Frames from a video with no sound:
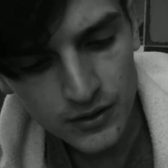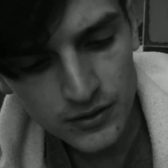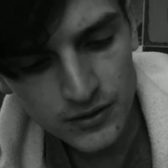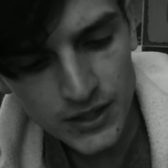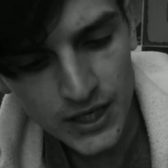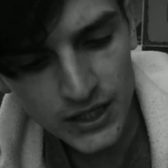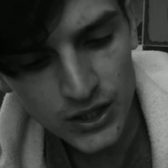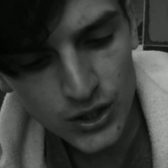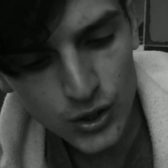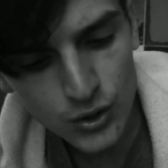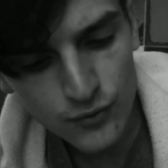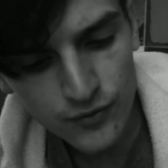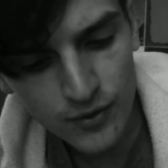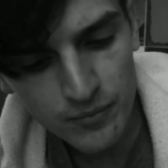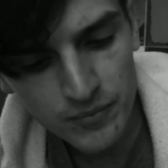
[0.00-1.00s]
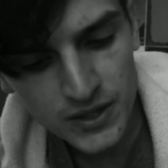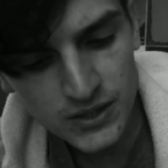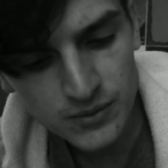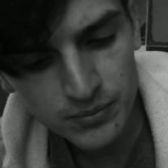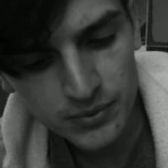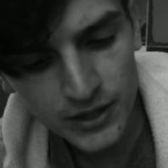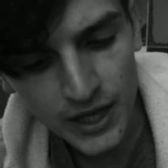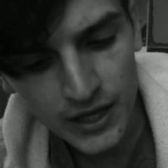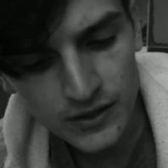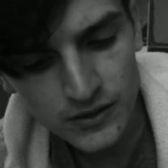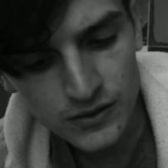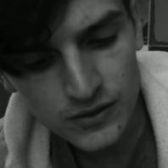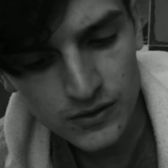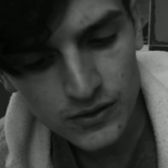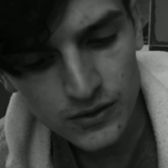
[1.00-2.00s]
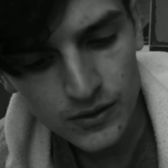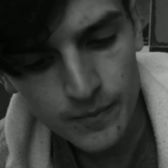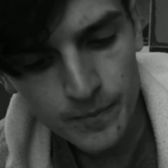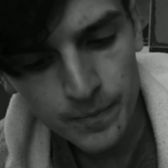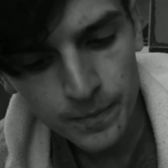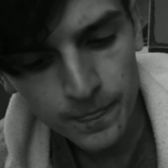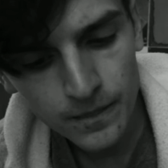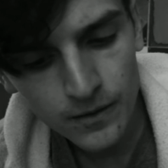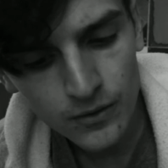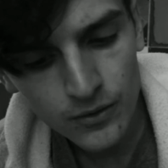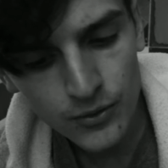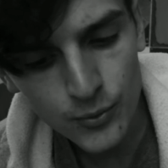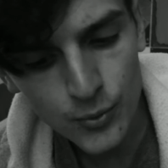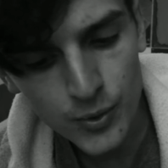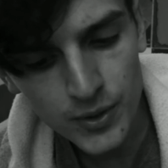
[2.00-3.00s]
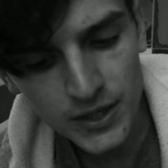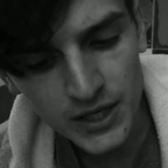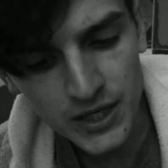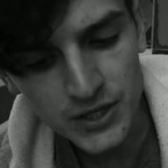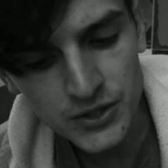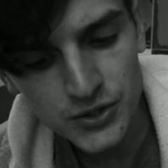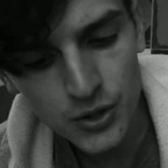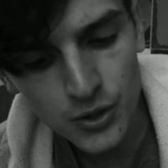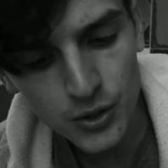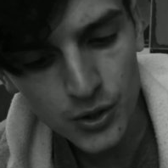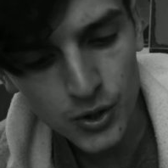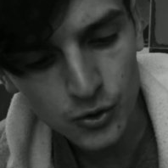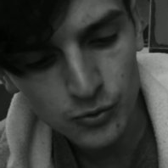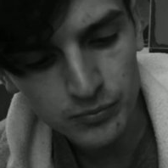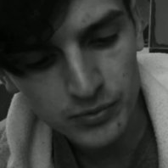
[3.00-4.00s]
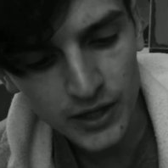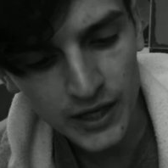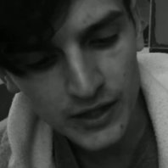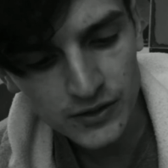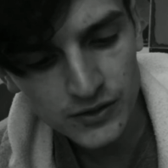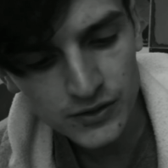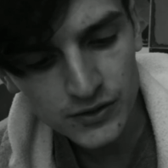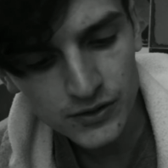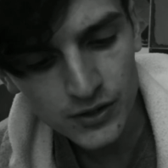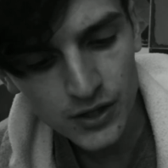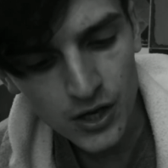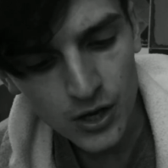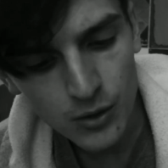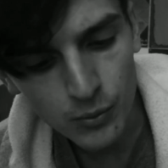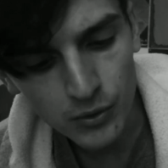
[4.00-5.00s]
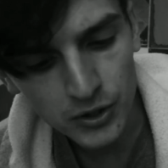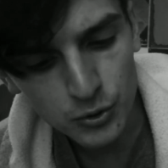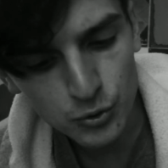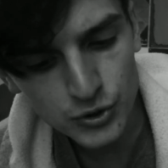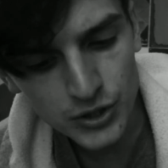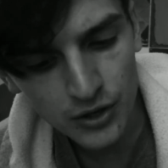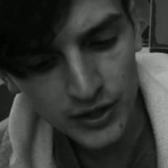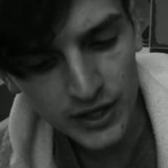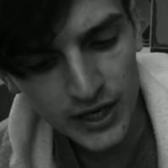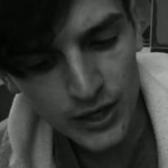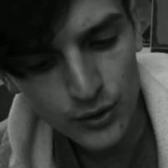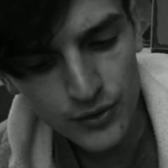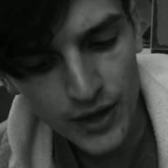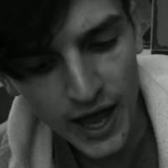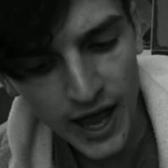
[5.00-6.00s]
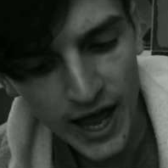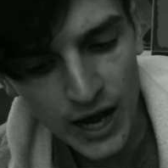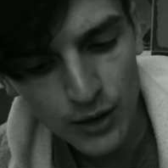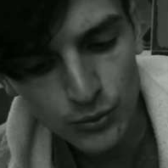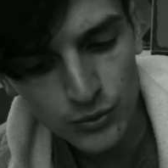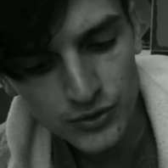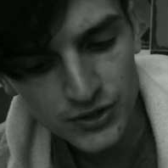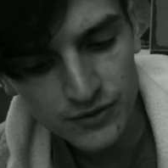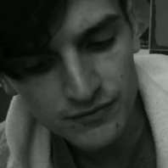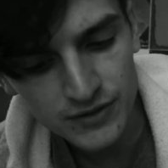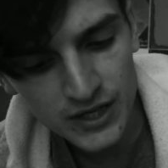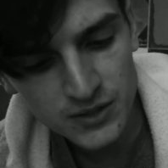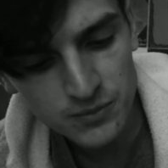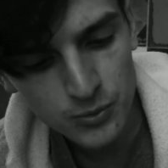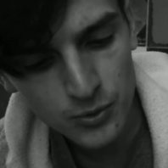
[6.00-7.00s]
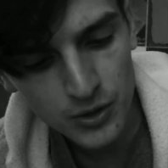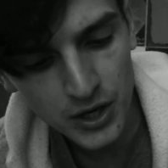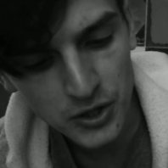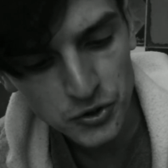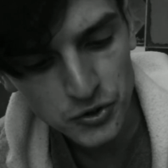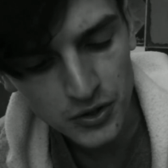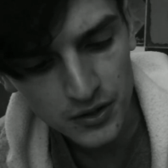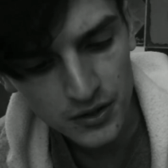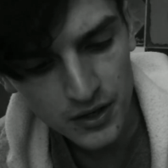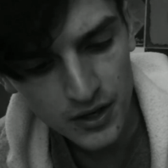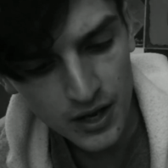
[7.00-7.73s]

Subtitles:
taking you from this place through an eternal place, where you shall hear the howls of desperation